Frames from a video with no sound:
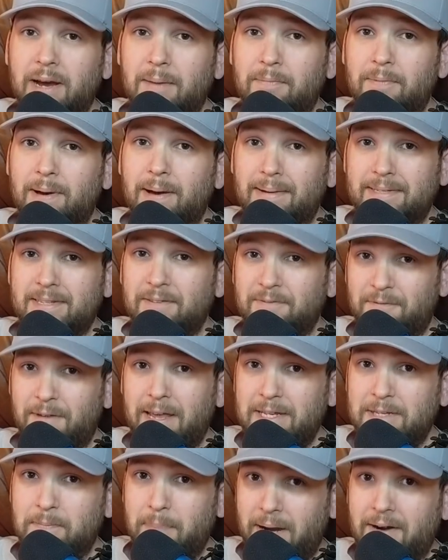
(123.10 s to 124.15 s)
up to
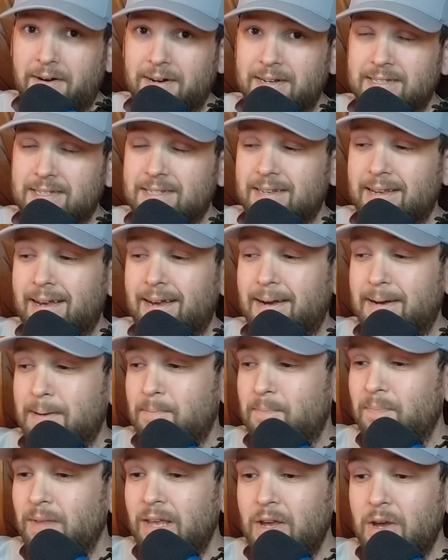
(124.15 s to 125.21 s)
face Paris
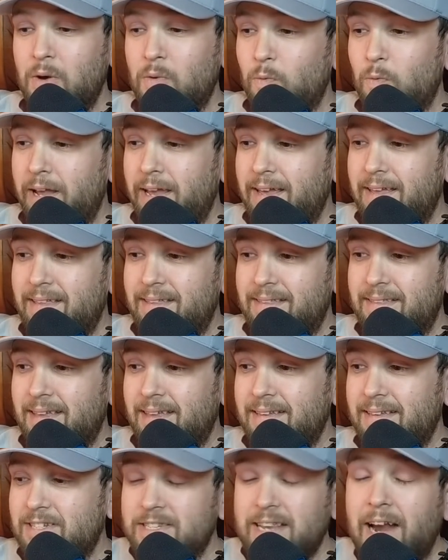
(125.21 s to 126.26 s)
with
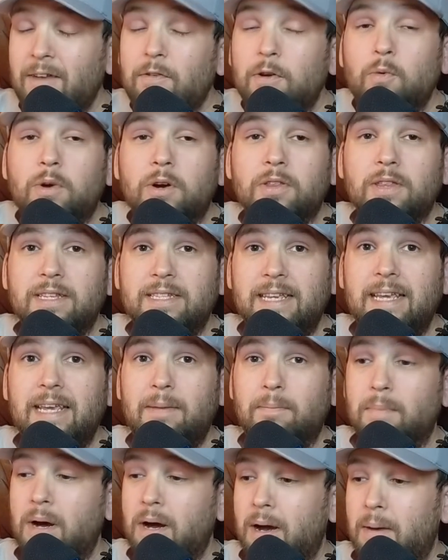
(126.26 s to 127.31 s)
just everyone on the
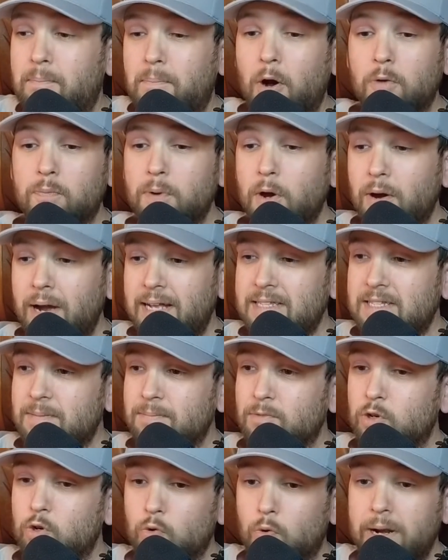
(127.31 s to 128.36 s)
team. Pokpo had
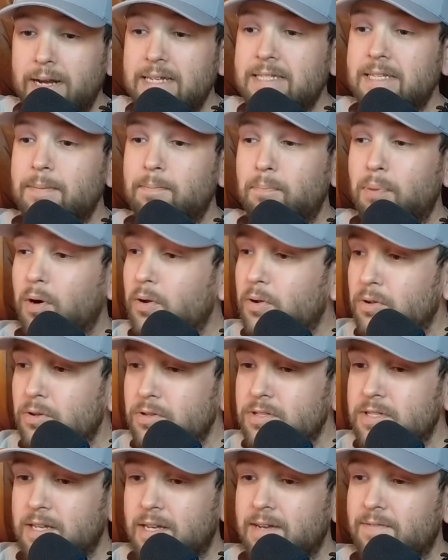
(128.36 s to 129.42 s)
some crazy
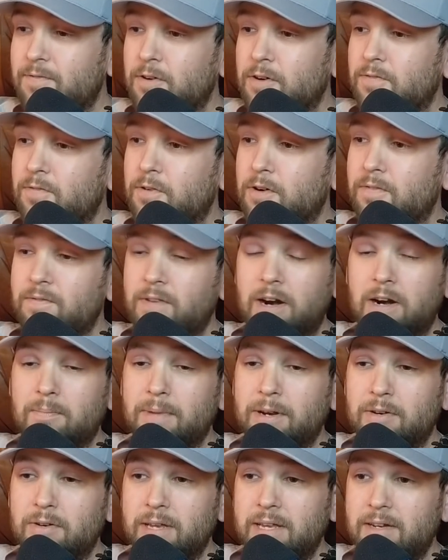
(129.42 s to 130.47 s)
pulls for
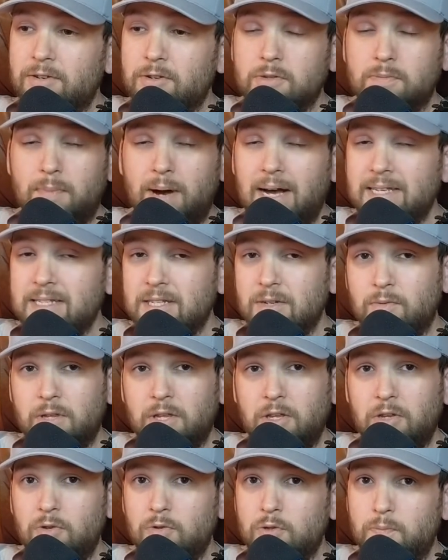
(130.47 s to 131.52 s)
environmental kills, Massa with a
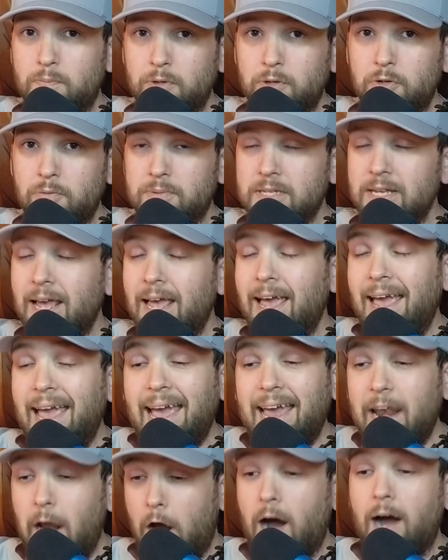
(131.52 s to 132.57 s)
huge boops,
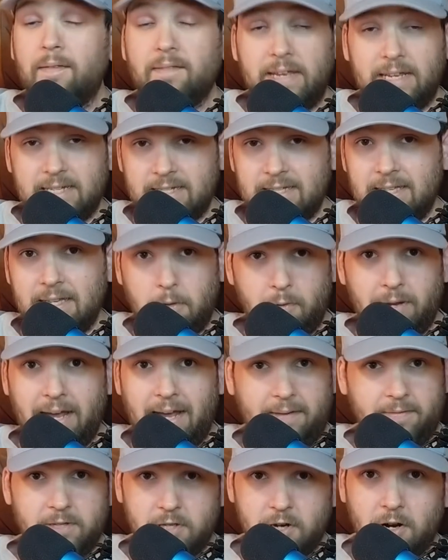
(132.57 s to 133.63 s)
and obviously we
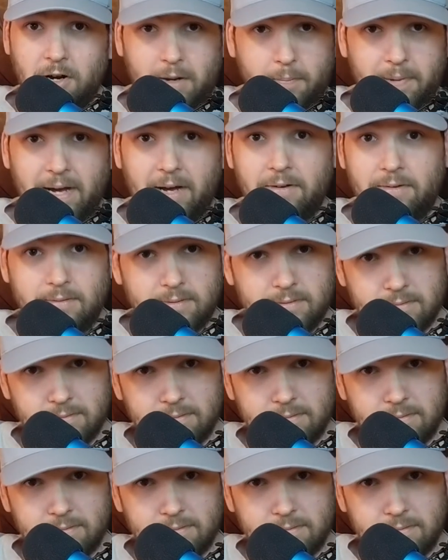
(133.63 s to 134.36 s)
have to talk about